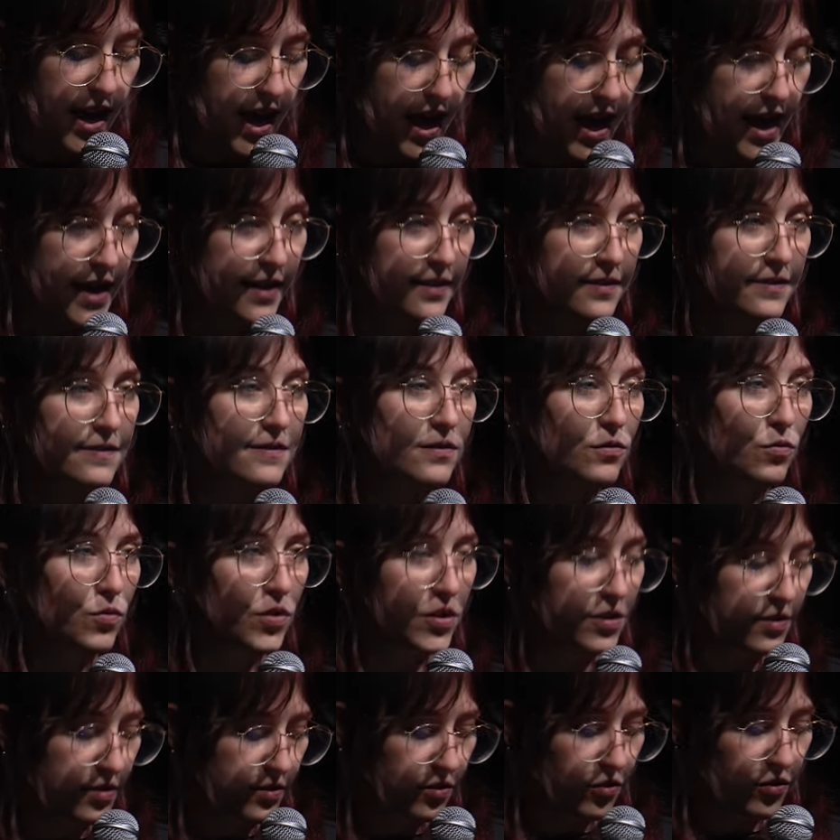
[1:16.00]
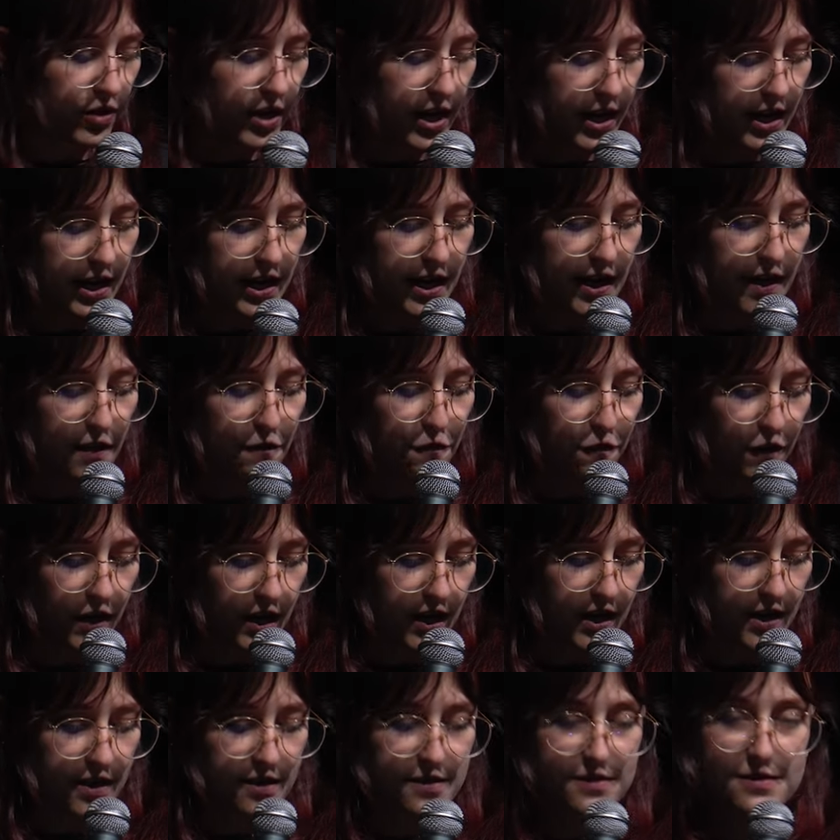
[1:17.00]
and with Cornelia,
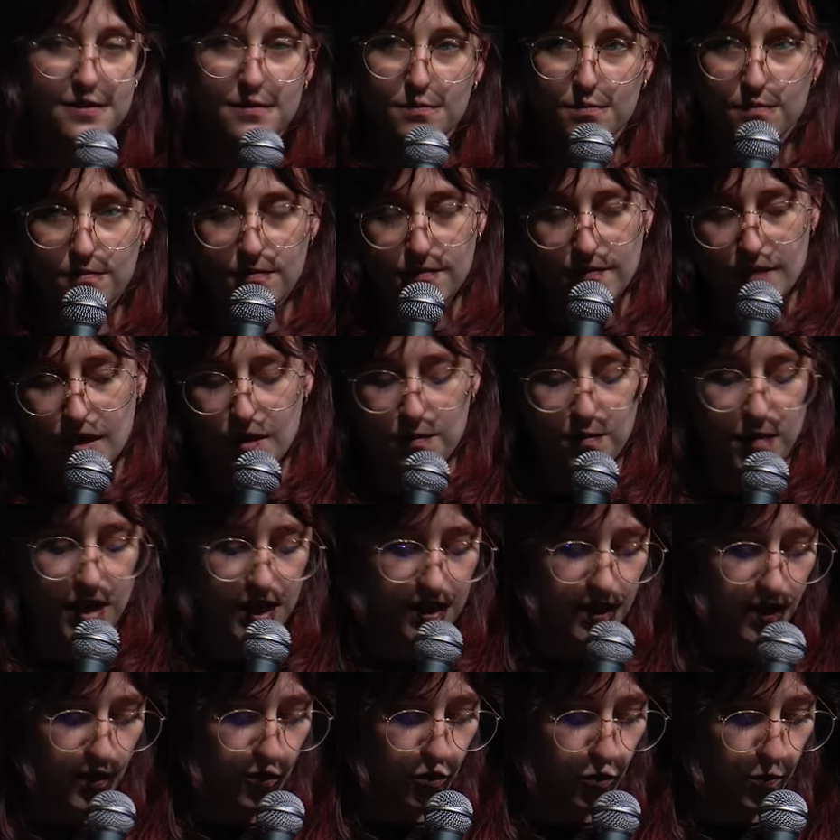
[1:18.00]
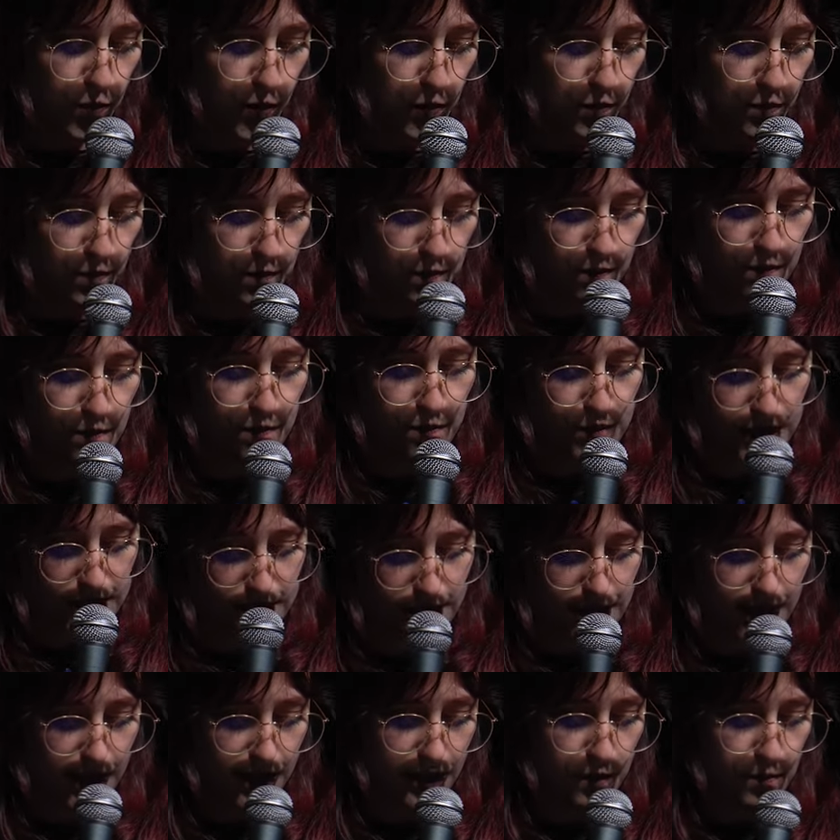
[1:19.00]
Felix, and Mediengruppe
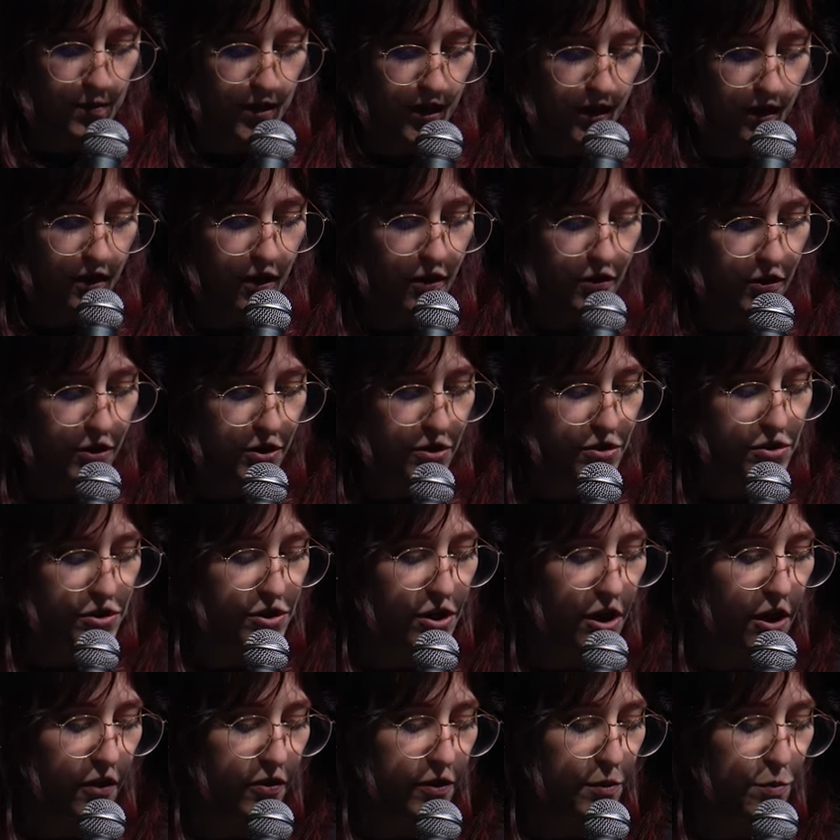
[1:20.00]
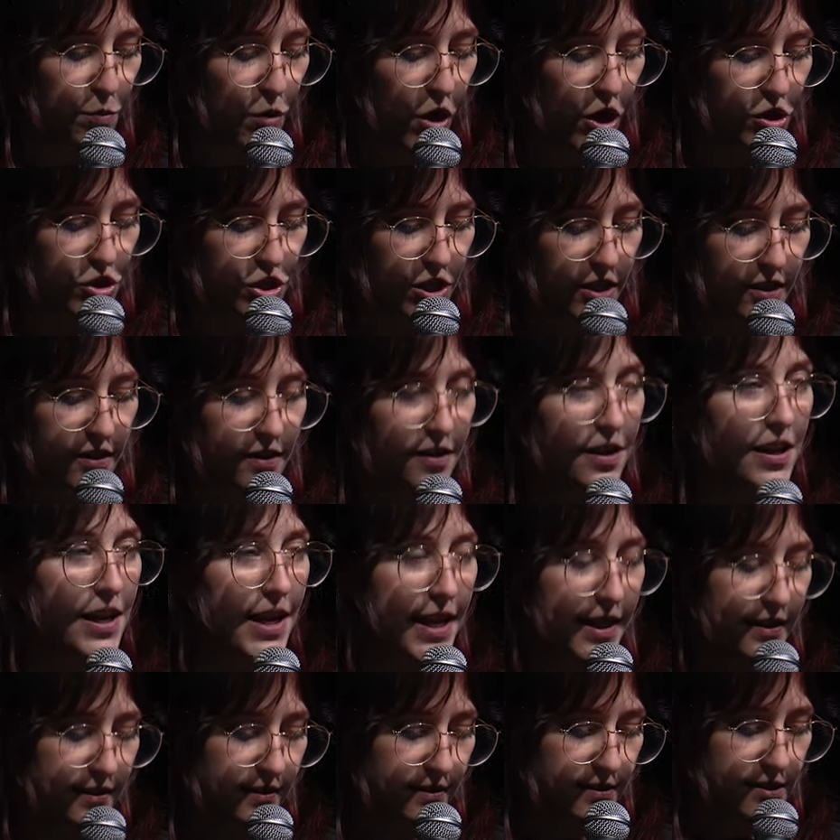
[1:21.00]
Bitnik, among others, on the project
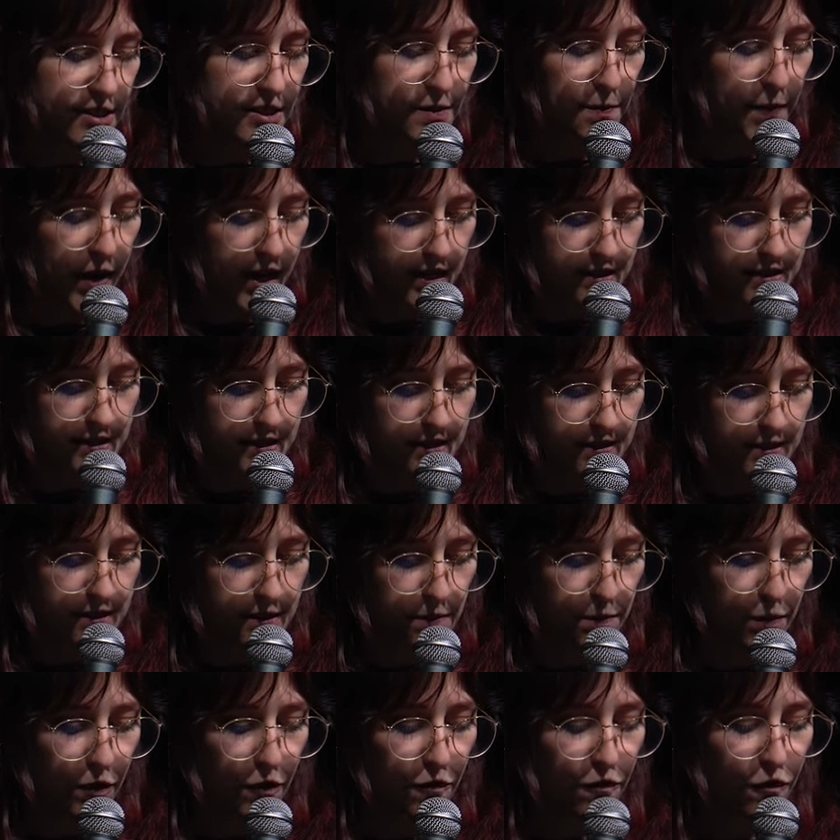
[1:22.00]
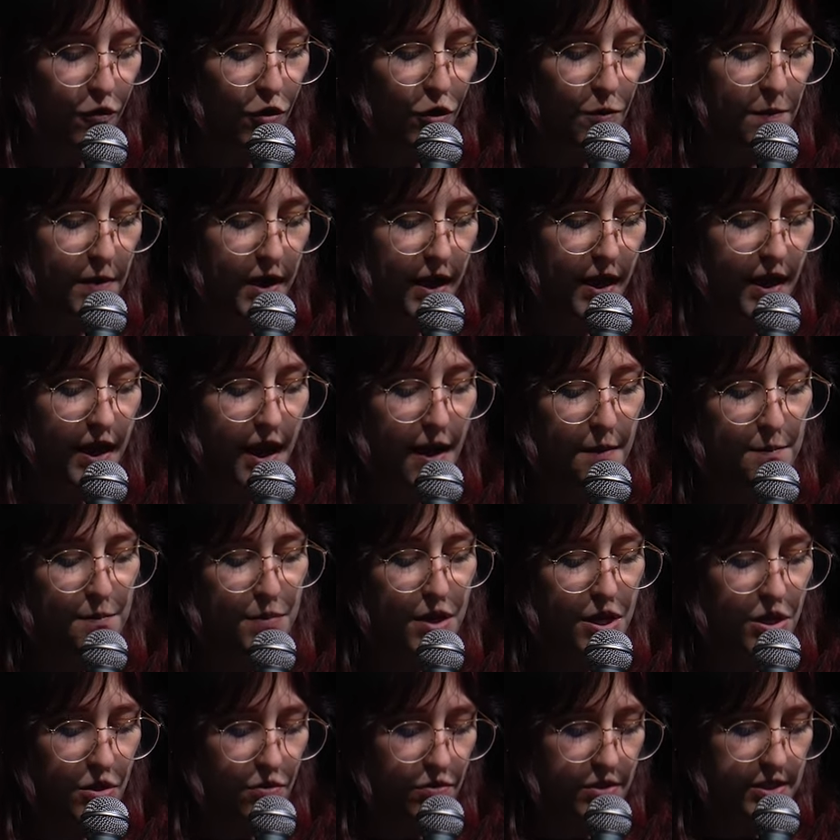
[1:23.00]
Latent Spaces, Performing
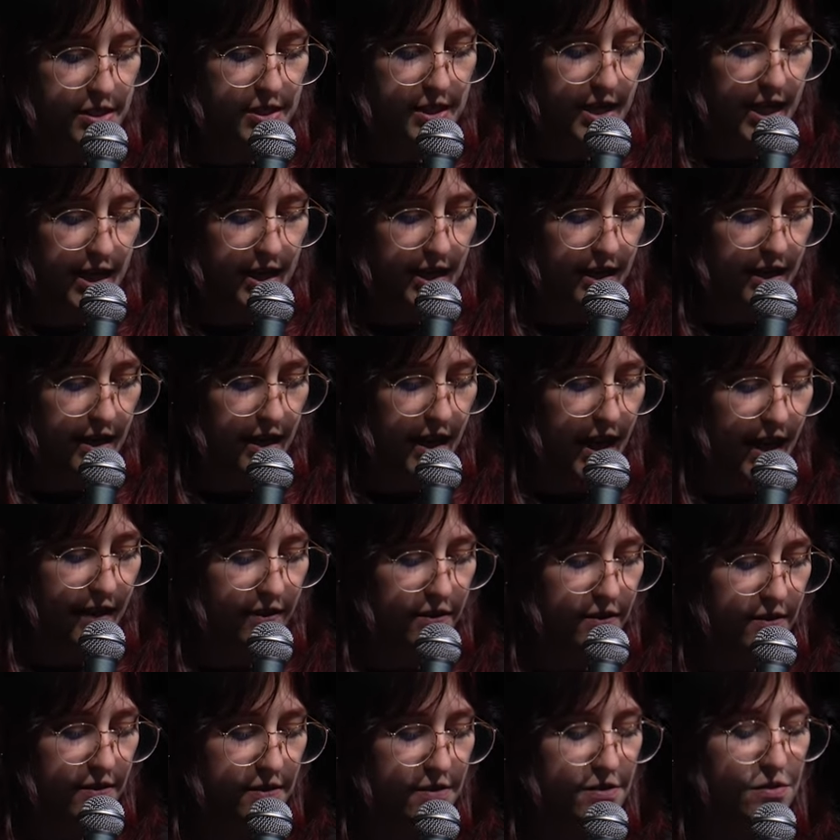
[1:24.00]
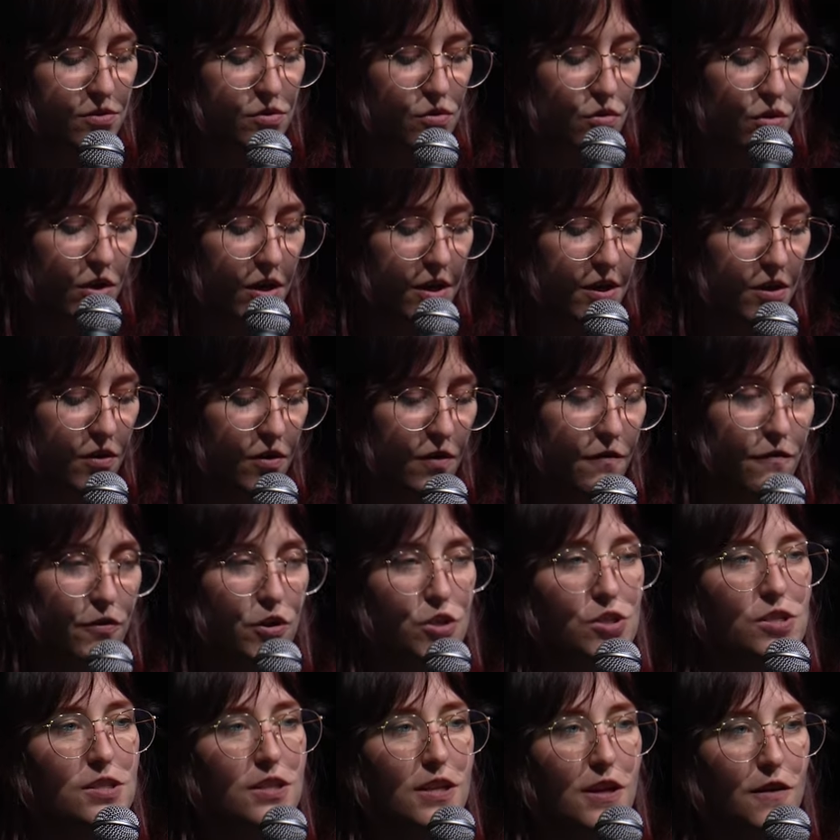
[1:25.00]
Ambiguous Data at the Zurich
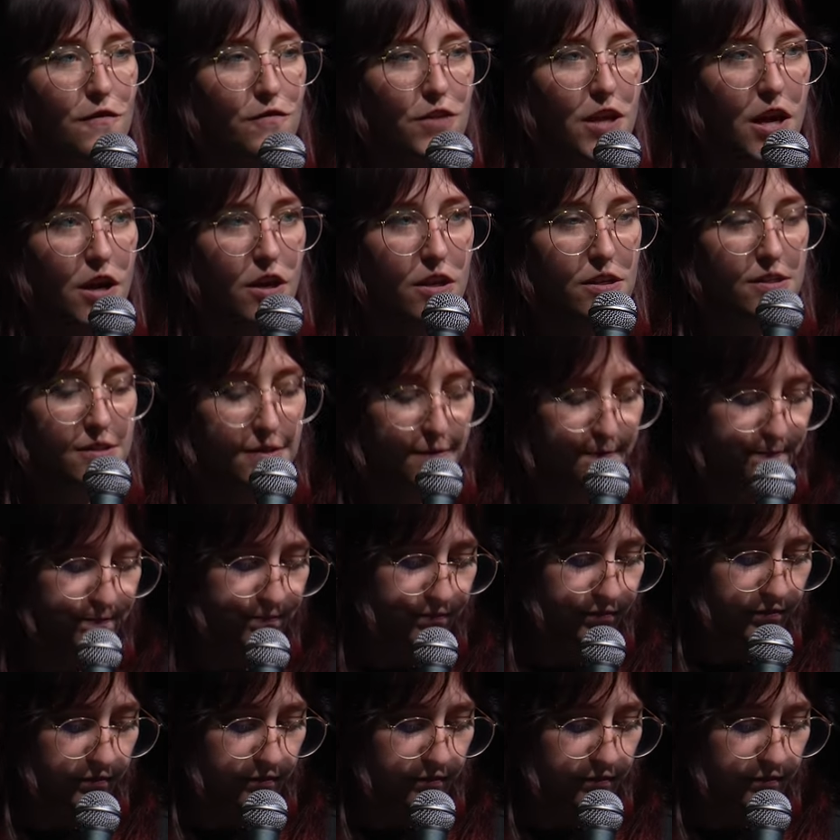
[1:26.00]
University of the Arts.